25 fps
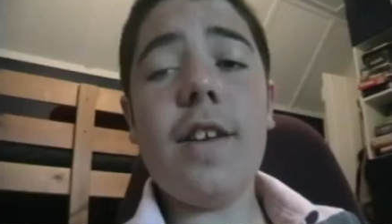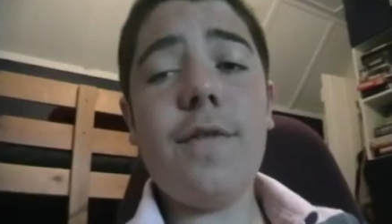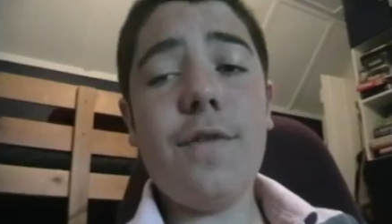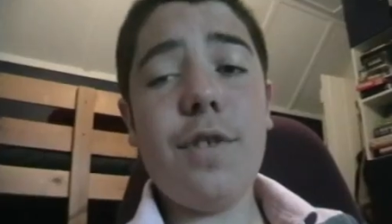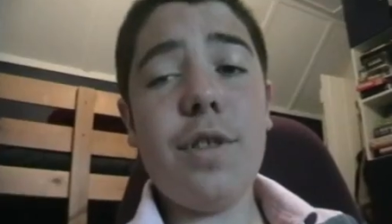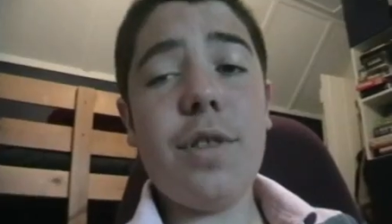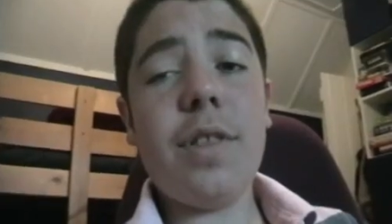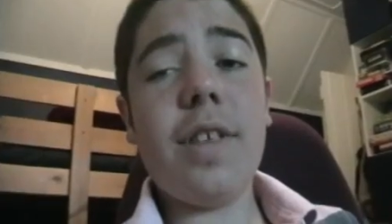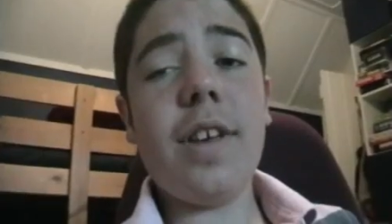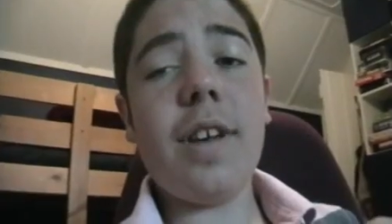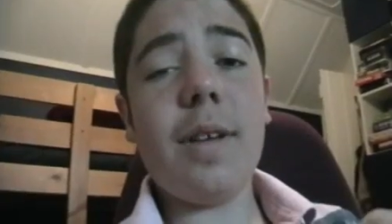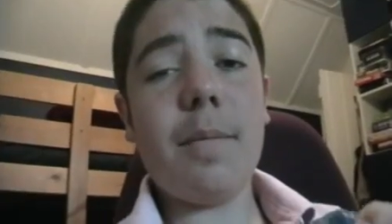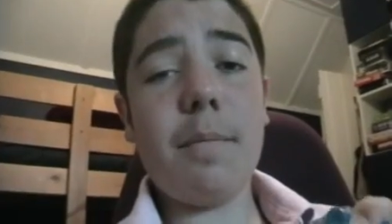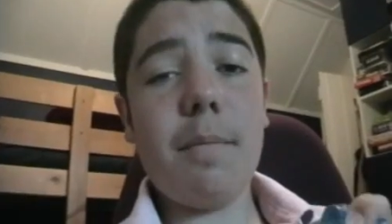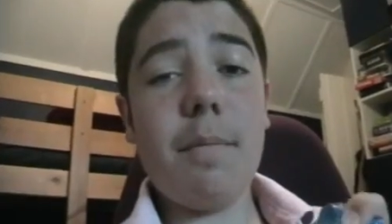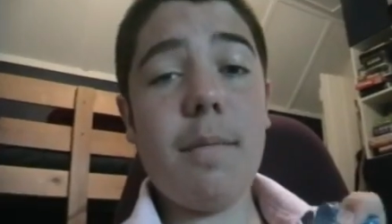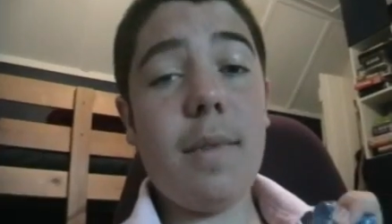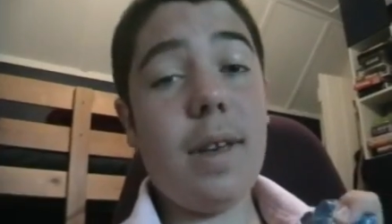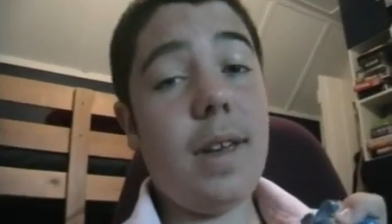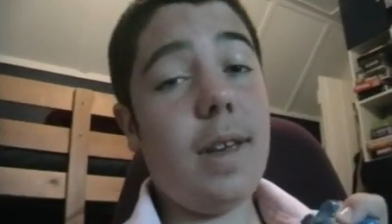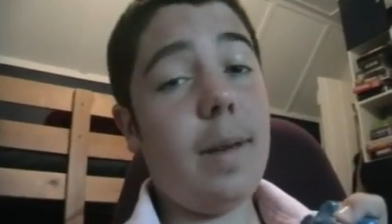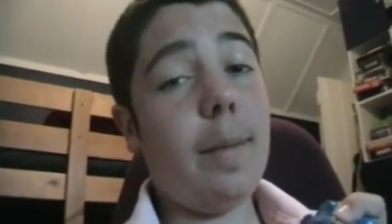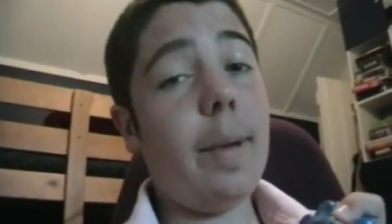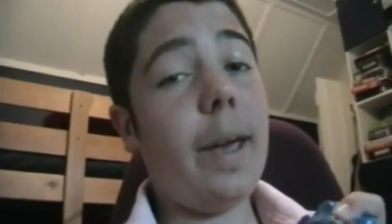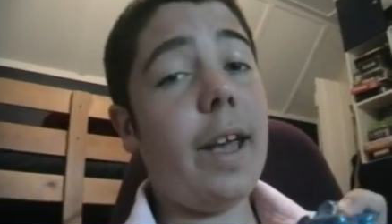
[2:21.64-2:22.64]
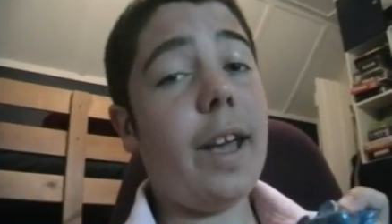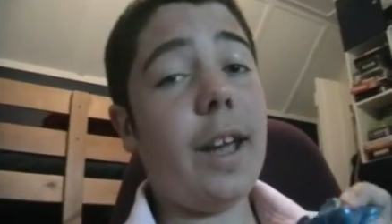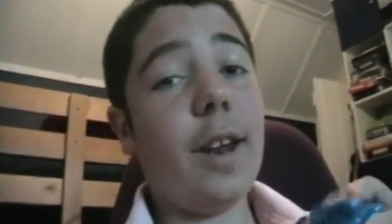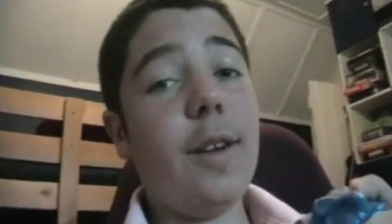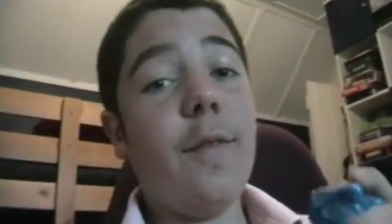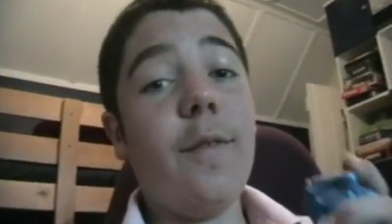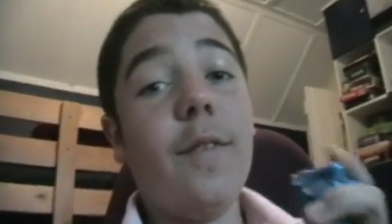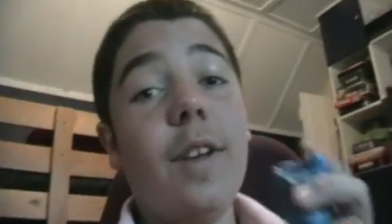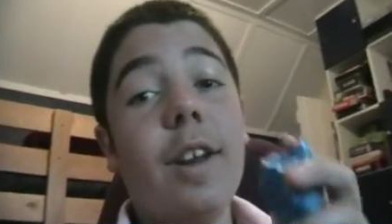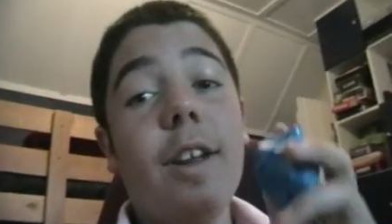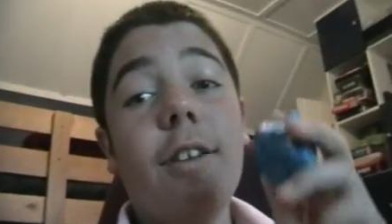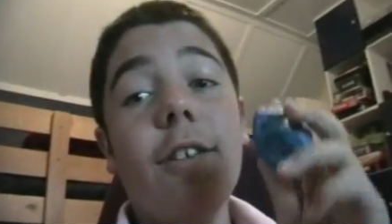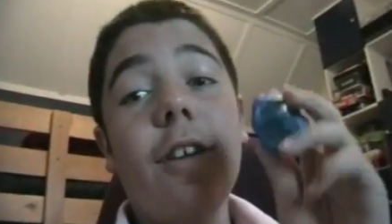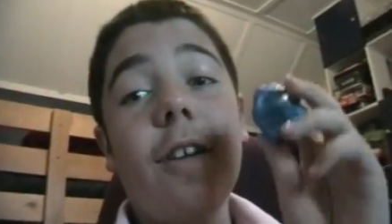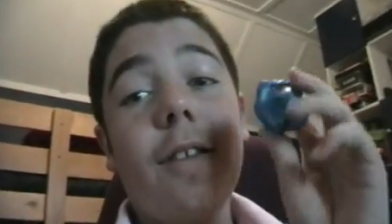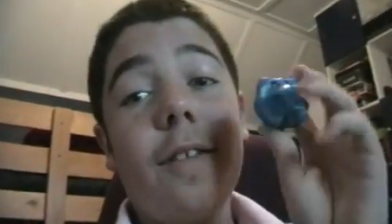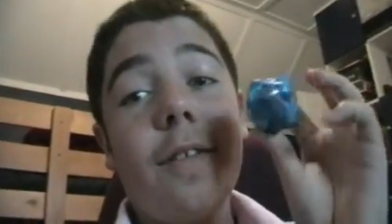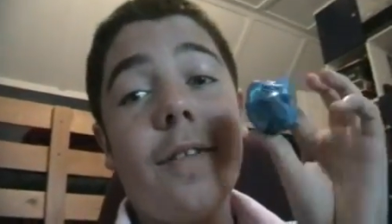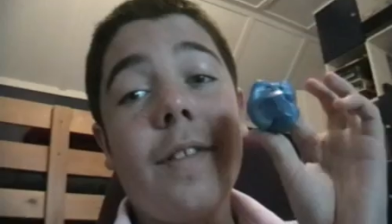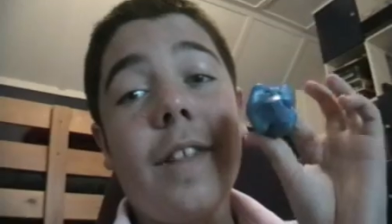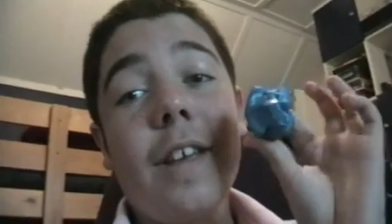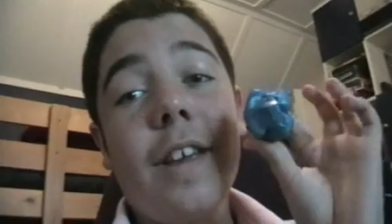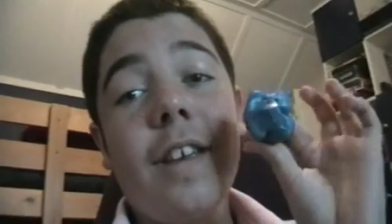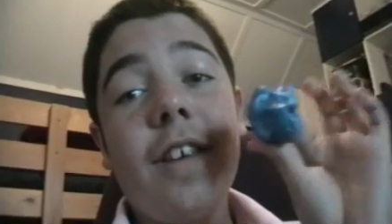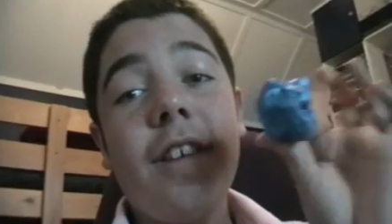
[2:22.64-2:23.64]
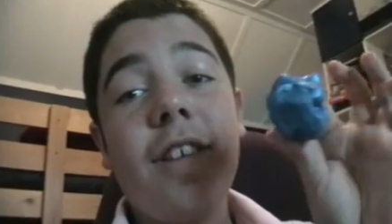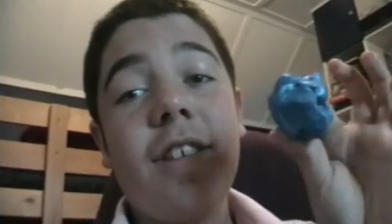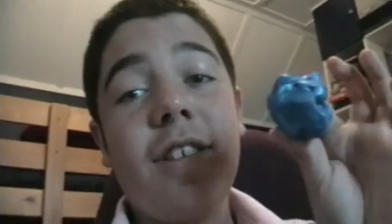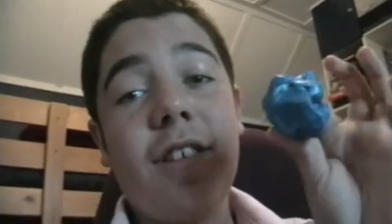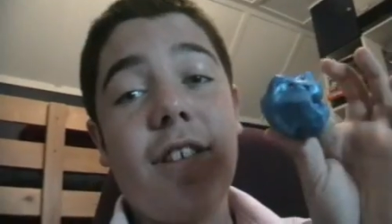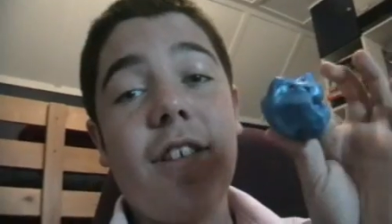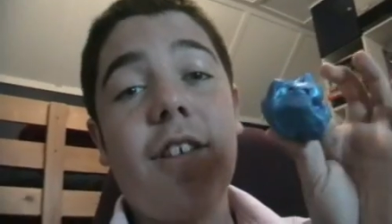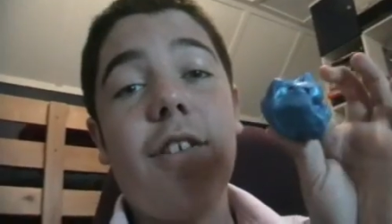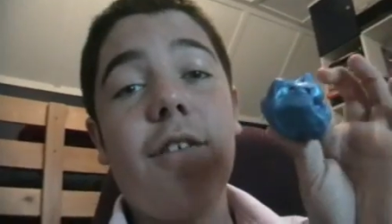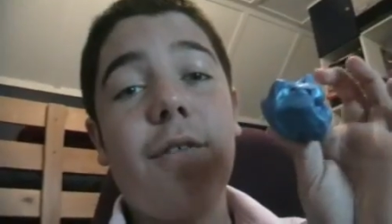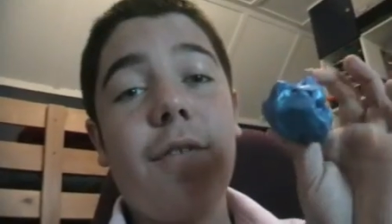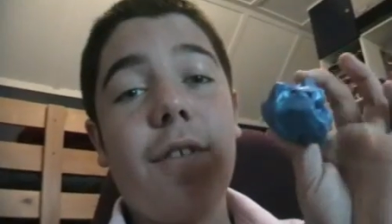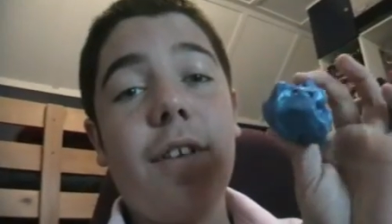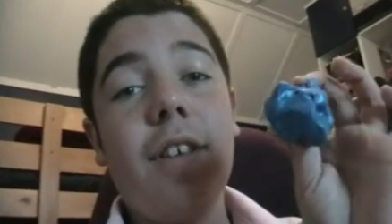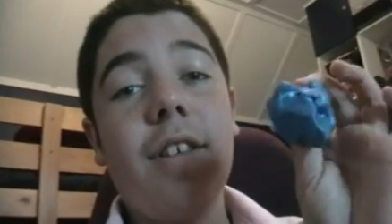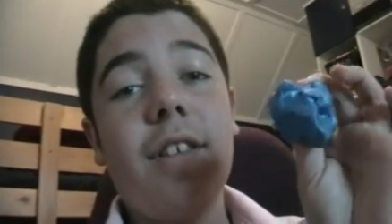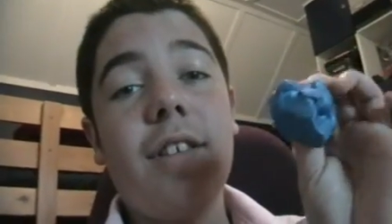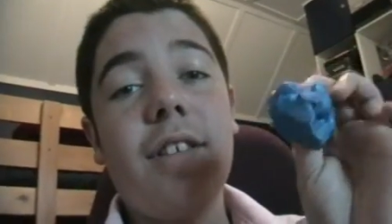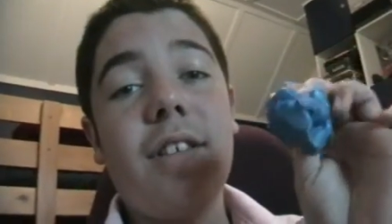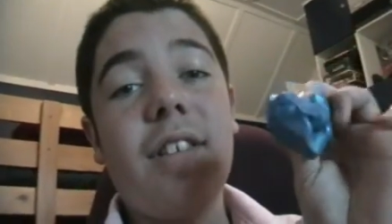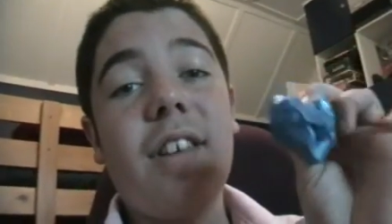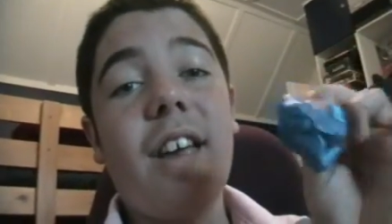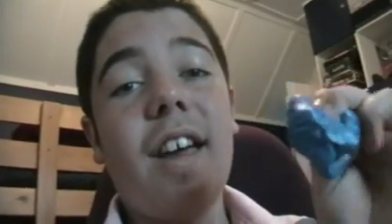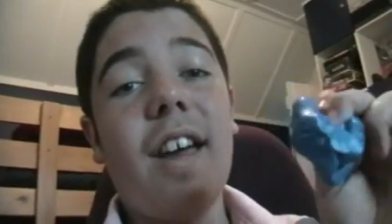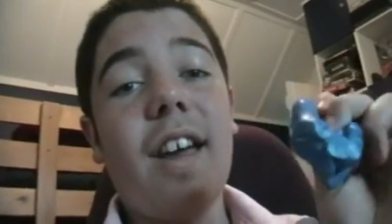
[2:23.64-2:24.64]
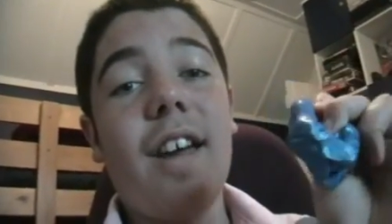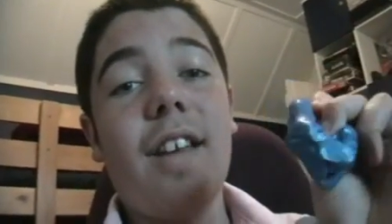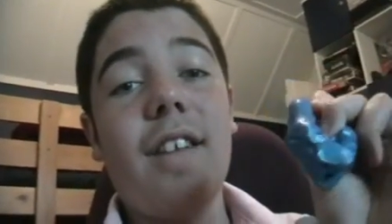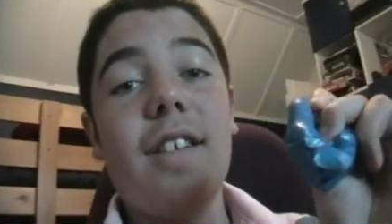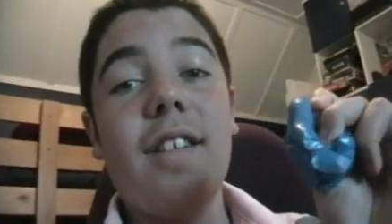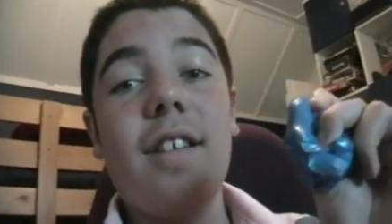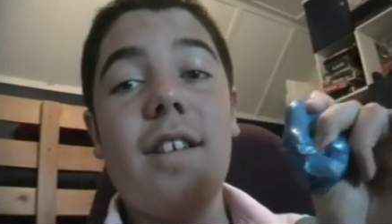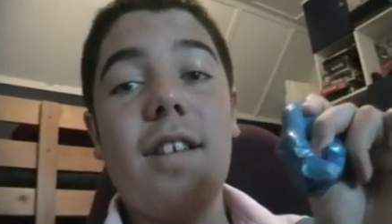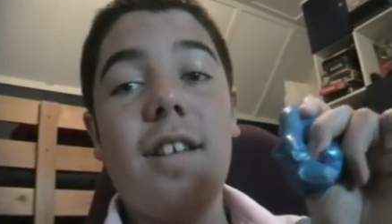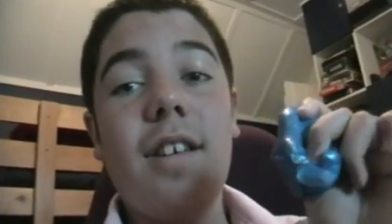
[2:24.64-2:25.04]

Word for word: you think me making a video out of this stuff is sad,